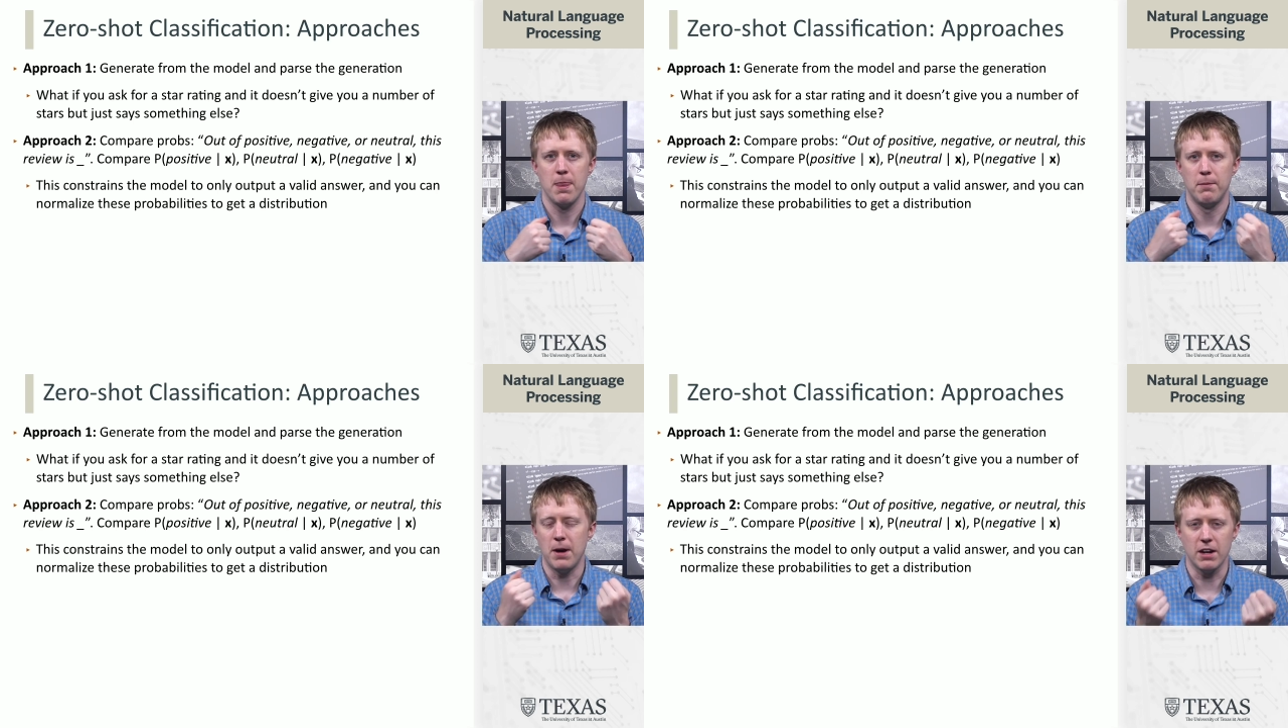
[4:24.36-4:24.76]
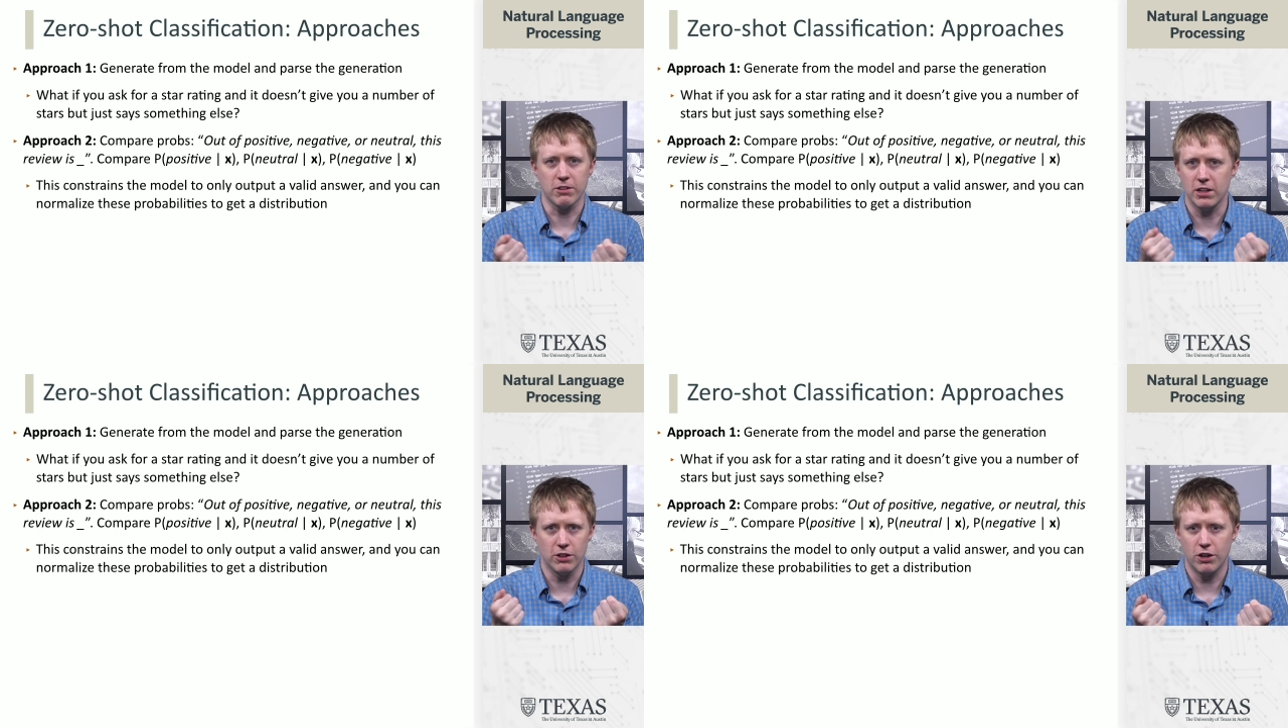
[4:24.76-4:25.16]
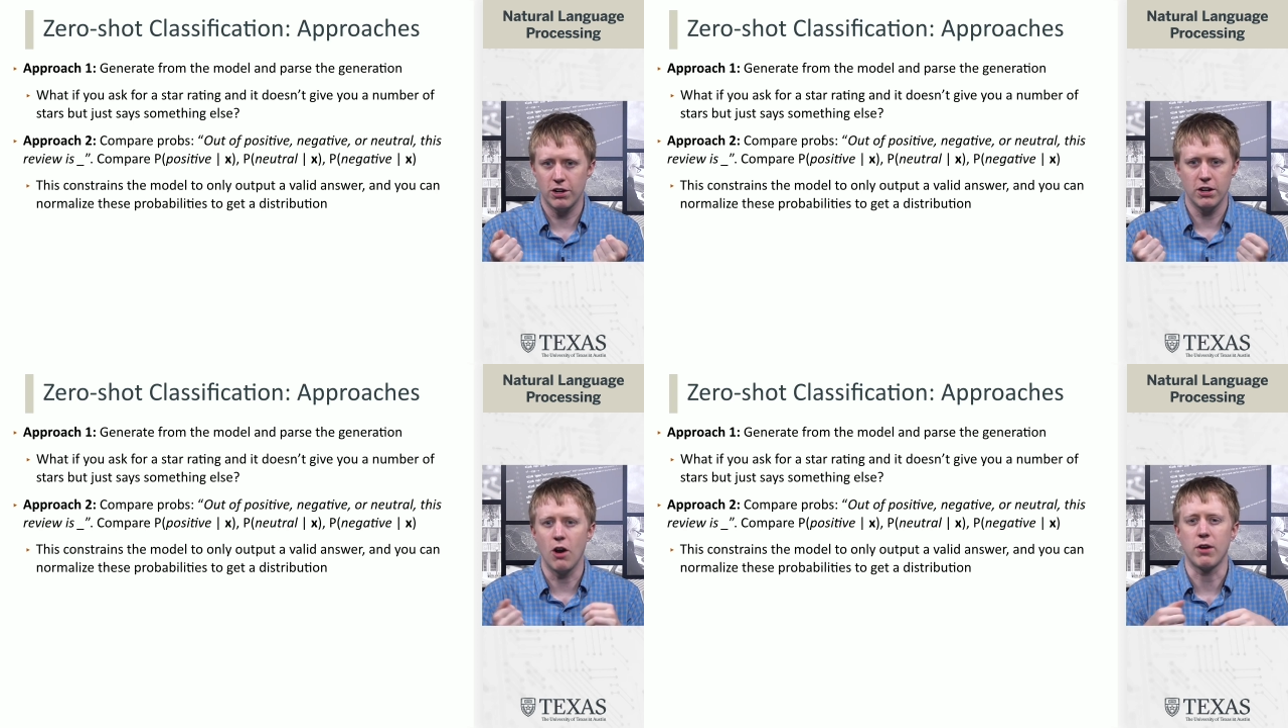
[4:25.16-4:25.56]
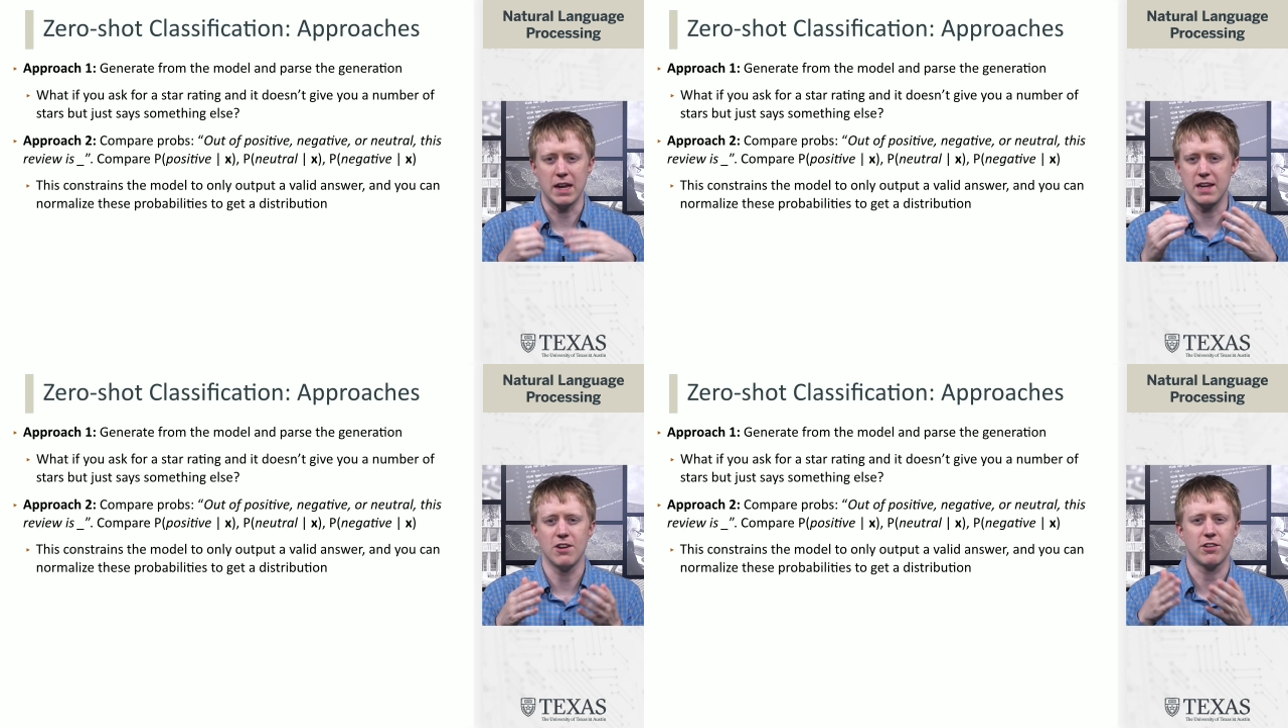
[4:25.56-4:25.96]
the model can learn,
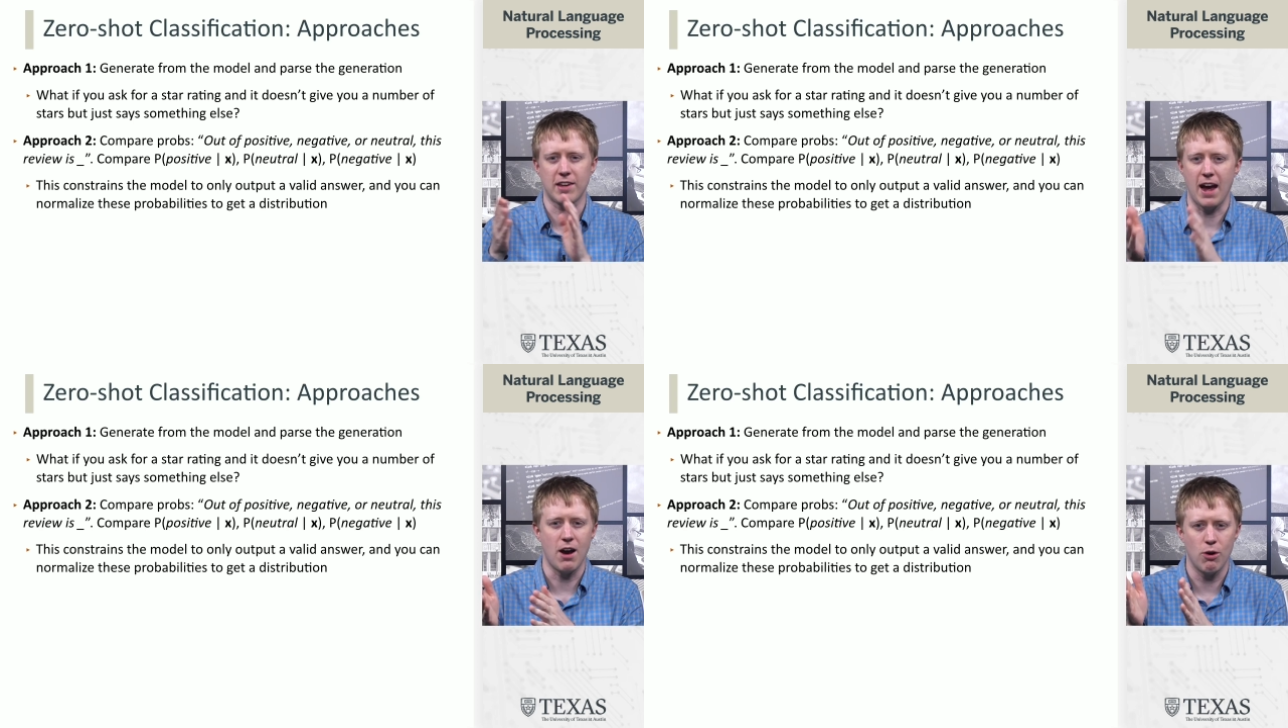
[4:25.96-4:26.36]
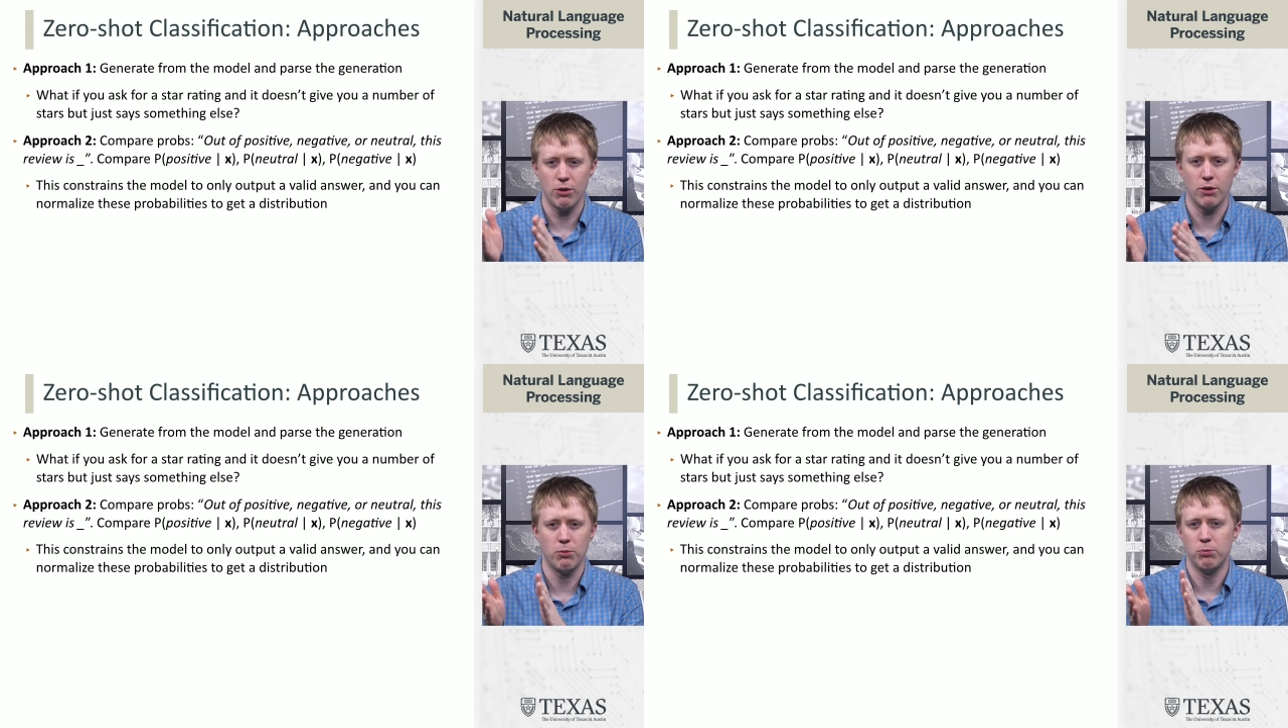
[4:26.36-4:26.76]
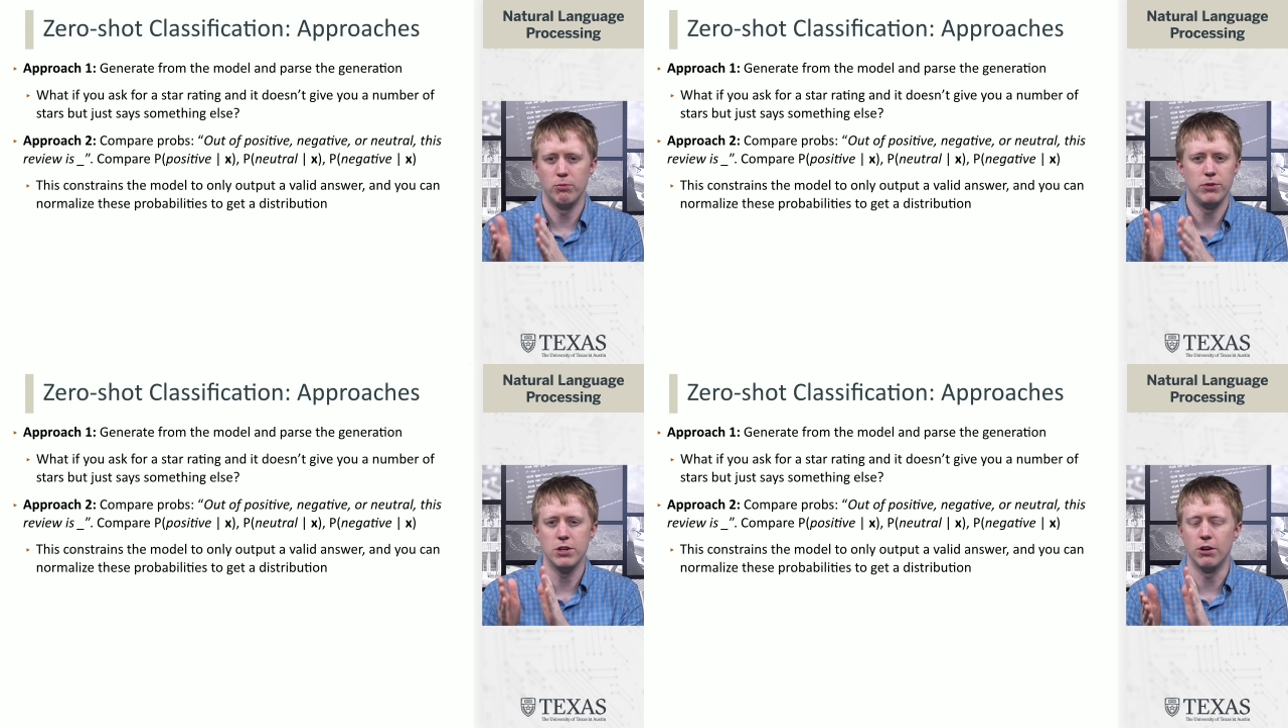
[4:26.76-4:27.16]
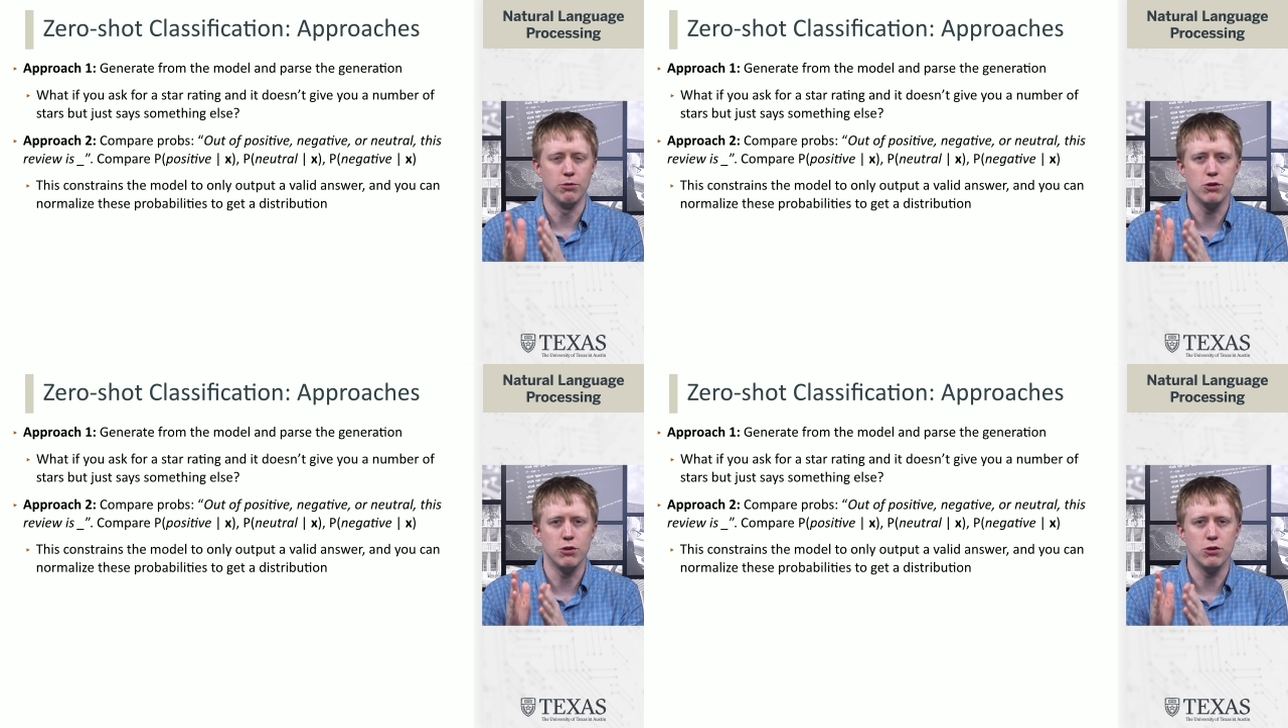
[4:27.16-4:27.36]
okay, here's how the you know,